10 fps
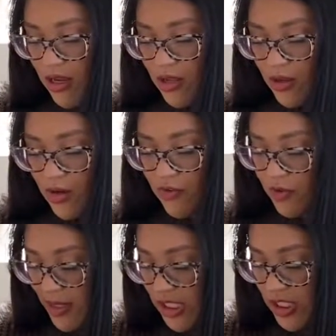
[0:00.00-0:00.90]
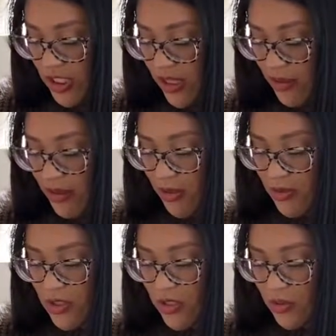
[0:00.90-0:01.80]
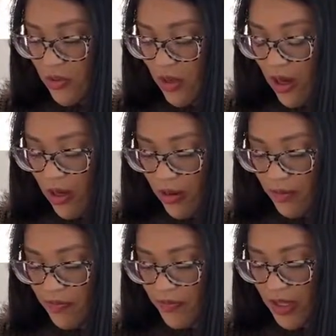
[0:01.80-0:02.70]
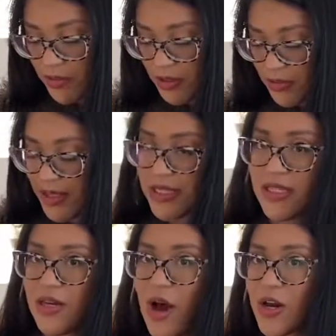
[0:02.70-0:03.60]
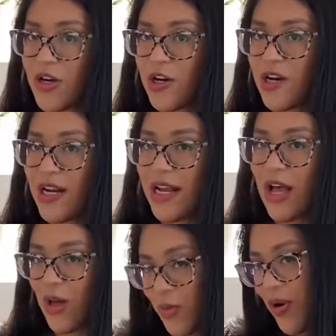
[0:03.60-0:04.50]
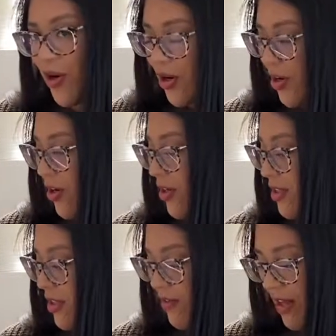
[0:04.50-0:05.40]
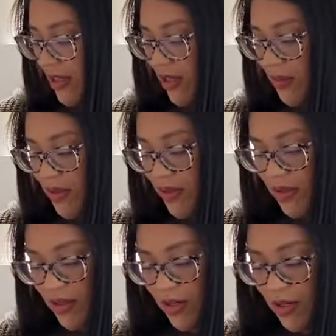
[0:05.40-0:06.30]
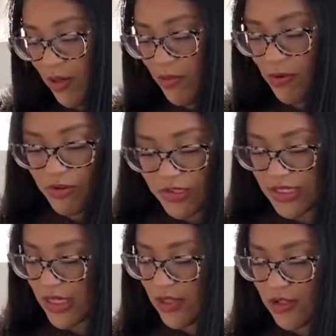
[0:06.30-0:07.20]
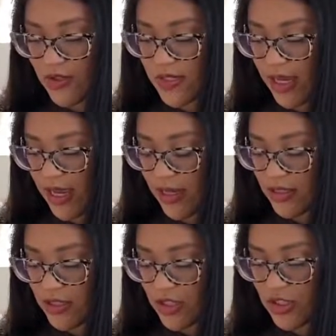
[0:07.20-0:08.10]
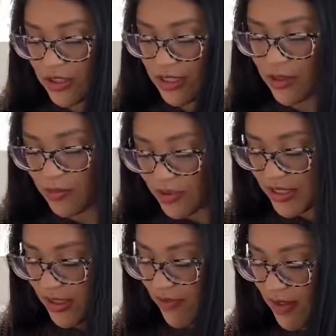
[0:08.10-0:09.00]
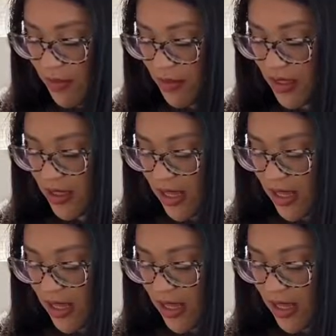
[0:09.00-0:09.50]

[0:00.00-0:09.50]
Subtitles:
information and be able to implement it on her and help her develop her motor skills and just her like her brain development.